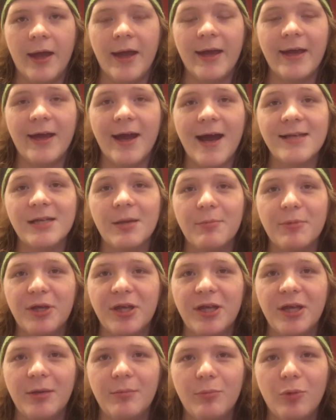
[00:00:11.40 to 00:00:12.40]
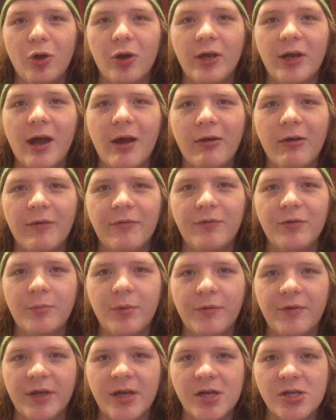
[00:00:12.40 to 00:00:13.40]
guys, I'm Kid Mole, and I review
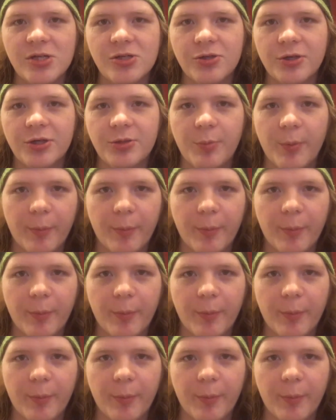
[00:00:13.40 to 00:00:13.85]
movie history to